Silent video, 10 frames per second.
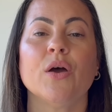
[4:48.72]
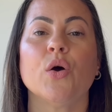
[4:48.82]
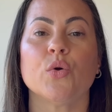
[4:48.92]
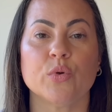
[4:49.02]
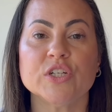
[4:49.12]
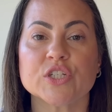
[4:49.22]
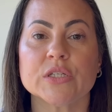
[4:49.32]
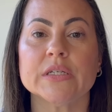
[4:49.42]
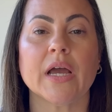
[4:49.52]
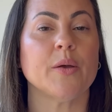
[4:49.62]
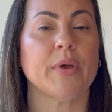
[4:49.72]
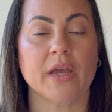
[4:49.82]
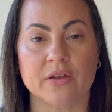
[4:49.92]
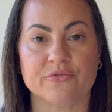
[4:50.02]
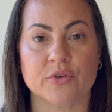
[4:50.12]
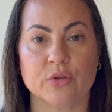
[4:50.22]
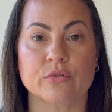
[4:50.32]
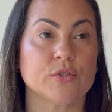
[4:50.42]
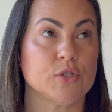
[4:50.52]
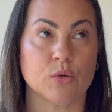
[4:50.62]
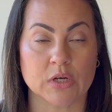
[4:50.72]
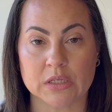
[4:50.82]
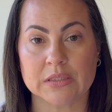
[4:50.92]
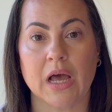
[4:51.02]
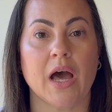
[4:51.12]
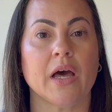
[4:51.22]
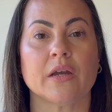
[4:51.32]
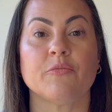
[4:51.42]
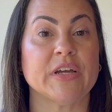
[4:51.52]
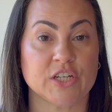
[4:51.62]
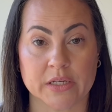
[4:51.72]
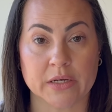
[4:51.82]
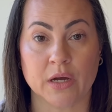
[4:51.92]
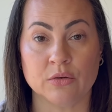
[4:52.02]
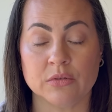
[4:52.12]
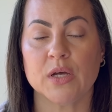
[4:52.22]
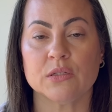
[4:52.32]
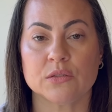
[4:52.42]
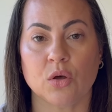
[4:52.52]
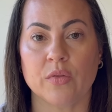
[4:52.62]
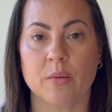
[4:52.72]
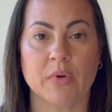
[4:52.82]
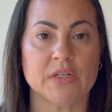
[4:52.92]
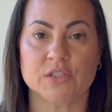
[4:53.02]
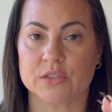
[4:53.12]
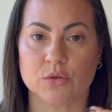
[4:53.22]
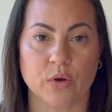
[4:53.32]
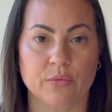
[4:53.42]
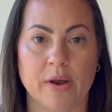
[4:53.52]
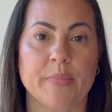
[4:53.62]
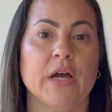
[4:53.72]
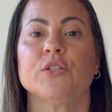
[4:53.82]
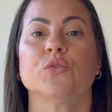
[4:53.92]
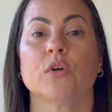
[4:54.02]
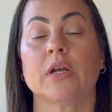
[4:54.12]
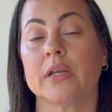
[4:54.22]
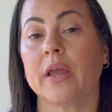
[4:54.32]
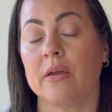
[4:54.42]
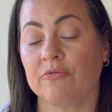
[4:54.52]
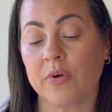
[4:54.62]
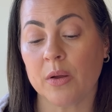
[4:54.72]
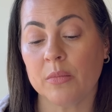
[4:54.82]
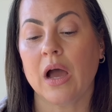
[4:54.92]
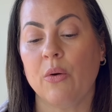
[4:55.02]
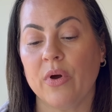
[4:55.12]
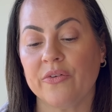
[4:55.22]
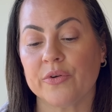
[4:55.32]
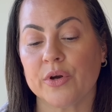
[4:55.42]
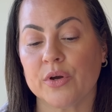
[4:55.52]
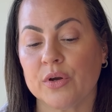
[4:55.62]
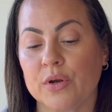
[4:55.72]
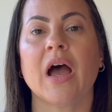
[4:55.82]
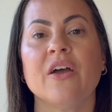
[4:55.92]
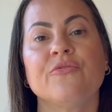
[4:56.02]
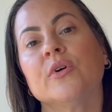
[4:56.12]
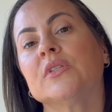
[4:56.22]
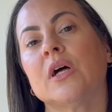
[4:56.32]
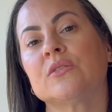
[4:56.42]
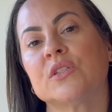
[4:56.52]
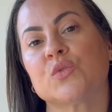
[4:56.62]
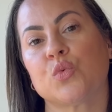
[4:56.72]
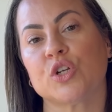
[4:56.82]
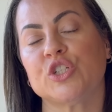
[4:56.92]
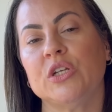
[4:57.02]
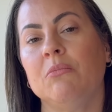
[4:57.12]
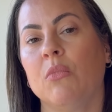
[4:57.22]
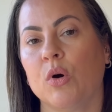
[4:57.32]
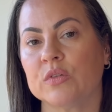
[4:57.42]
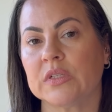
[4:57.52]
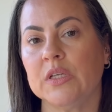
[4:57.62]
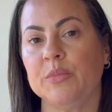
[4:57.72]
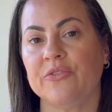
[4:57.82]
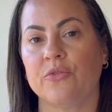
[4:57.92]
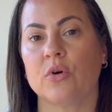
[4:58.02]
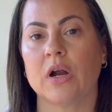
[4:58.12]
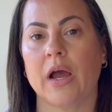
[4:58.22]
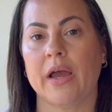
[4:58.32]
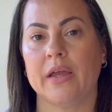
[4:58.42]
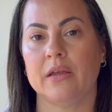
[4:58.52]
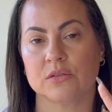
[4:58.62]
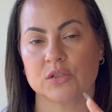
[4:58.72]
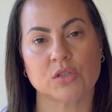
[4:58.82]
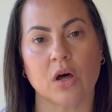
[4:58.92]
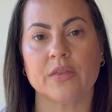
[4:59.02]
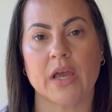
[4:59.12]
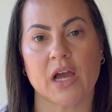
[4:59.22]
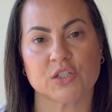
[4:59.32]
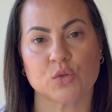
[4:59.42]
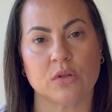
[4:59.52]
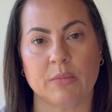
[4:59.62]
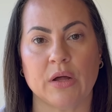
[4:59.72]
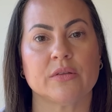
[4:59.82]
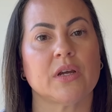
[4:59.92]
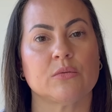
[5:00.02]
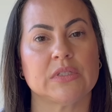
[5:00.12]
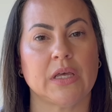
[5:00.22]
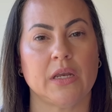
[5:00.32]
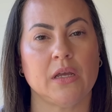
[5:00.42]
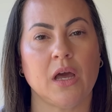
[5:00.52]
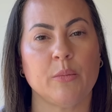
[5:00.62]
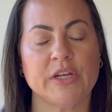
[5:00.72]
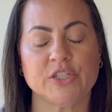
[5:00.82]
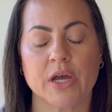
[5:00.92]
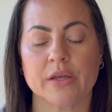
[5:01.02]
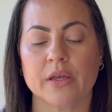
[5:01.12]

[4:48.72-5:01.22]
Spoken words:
originally I paid for those donuts out of my checking account. So that money's just going right back to where it came from. However, I filled out this worksheet mostly before I saw the actual amount that I was getting on my check.